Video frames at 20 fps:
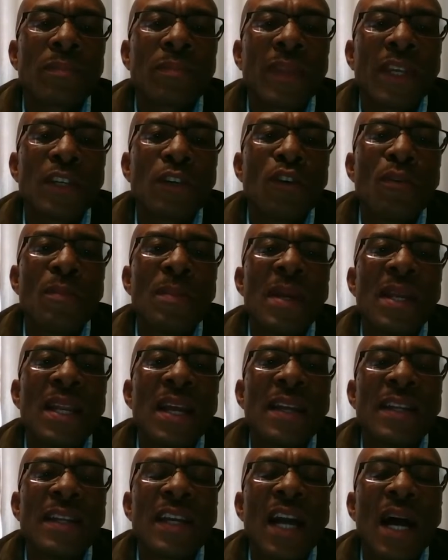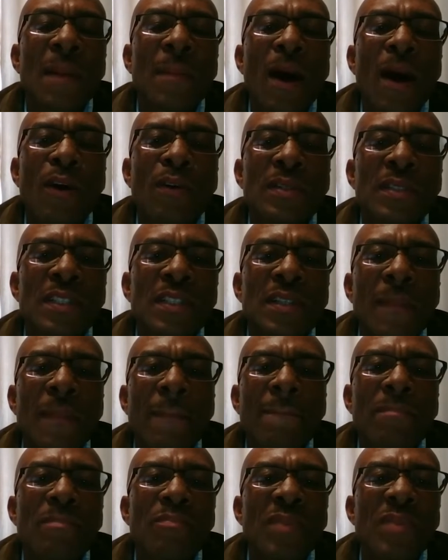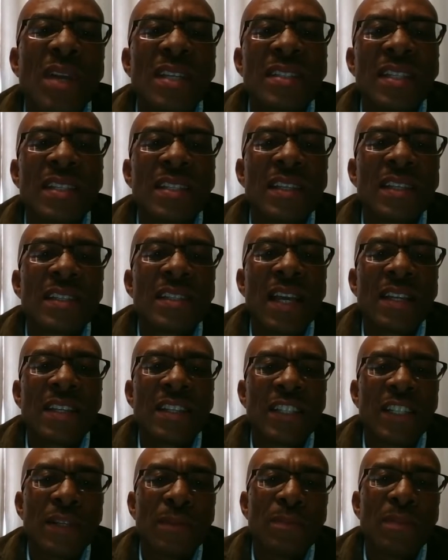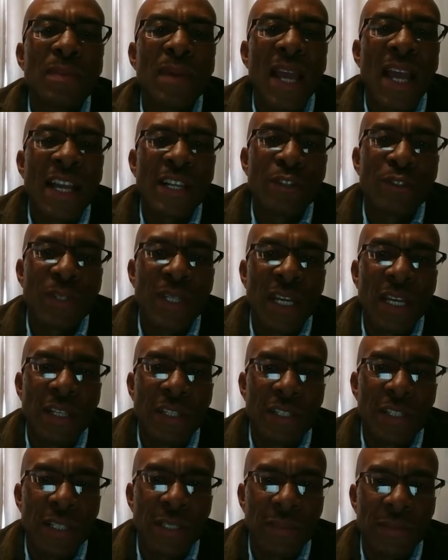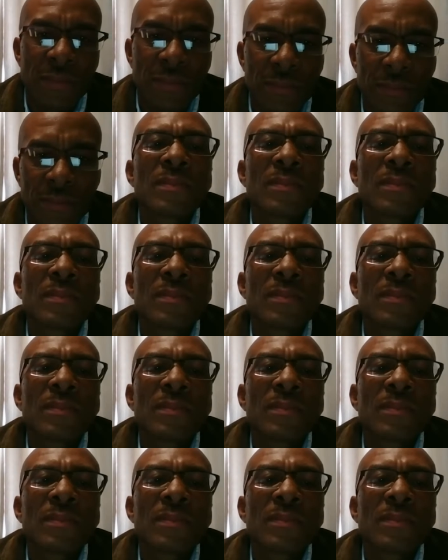you'll be learning about citizenship education.